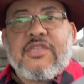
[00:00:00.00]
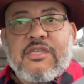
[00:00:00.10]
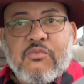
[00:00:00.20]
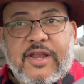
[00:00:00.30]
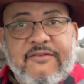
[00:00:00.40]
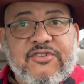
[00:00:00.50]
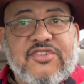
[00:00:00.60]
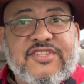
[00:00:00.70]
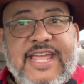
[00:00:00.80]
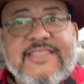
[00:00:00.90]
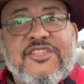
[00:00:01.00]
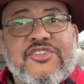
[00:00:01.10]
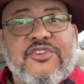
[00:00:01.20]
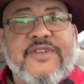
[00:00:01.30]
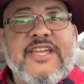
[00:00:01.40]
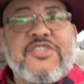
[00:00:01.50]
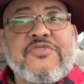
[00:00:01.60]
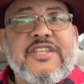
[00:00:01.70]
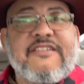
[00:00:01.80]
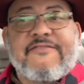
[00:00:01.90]
whatever state that you're in, you
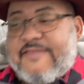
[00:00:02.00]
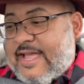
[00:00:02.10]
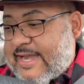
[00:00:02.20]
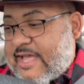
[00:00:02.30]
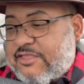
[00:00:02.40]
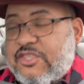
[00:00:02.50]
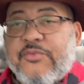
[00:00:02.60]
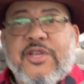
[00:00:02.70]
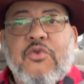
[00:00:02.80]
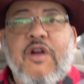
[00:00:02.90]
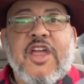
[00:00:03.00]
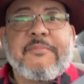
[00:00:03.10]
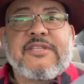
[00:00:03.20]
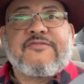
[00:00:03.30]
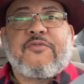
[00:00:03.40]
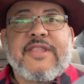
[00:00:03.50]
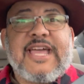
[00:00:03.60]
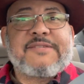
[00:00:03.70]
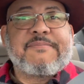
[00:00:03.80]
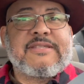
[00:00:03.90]
need to find out the requirements for
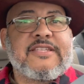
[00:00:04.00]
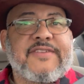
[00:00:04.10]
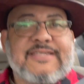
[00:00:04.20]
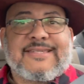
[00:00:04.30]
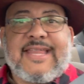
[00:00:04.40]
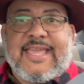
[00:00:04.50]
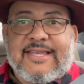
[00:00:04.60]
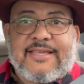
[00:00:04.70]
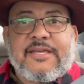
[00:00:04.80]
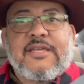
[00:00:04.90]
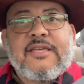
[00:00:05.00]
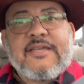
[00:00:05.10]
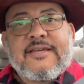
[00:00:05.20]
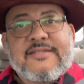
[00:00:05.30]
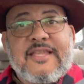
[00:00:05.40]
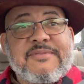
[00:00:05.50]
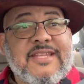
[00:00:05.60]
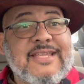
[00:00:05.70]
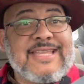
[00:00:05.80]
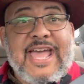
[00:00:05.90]
that specific state. Because some
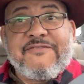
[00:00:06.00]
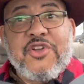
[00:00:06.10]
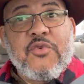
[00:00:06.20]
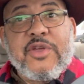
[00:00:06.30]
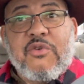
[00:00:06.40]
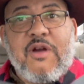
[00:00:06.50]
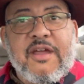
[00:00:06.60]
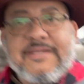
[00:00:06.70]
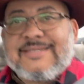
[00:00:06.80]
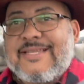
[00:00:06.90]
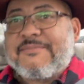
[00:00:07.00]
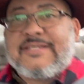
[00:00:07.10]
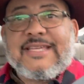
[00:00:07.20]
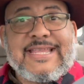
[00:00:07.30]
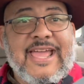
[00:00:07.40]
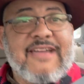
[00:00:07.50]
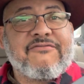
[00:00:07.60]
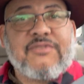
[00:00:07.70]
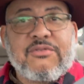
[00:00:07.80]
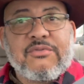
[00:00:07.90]
states have no requirements. Some states have
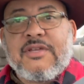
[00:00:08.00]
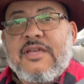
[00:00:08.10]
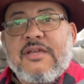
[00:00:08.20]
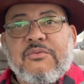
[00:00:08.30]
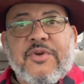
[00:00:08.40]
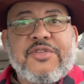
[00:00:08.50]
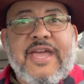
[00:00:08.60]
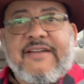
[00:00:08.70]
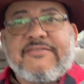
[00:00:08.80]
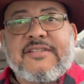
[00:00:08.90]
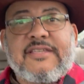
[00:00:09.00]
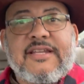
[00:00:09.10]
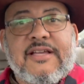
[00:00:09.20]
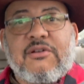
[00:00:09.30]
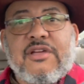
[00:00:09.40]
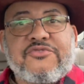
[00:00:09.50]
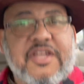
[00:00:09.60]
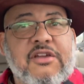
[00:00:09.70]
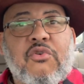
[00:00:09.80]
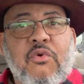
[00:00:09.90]
where you have to
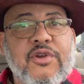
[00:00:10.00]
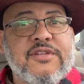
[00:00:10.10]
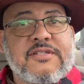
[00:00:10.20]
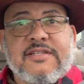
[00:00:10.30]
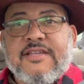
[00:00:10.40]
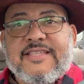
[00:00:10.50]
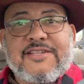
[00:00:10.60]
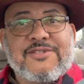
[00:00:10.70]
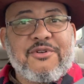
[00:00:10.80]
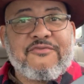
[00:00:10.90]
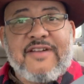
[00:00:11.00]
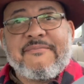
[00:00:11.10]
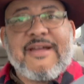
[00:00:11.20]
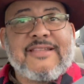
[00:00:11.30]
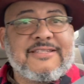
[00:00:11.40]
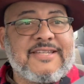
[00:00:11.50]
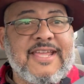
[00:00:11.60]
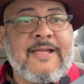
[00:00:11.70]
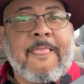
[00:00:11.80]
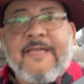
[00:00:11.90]
take a course that's certified by the
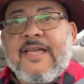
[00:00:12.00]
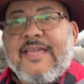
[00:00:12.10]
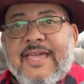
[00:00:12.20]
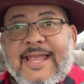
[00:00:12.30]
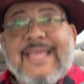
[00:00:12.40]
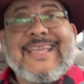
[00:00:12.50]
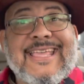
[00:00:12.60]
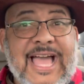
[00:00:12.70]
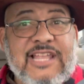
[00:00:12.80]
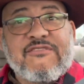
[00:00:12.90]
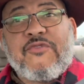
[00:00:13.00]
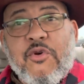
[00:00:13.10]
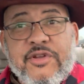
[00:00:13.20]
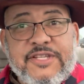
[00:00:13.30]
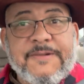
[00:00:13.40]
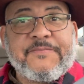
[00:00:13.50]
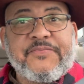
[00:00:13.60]
state. And like in California,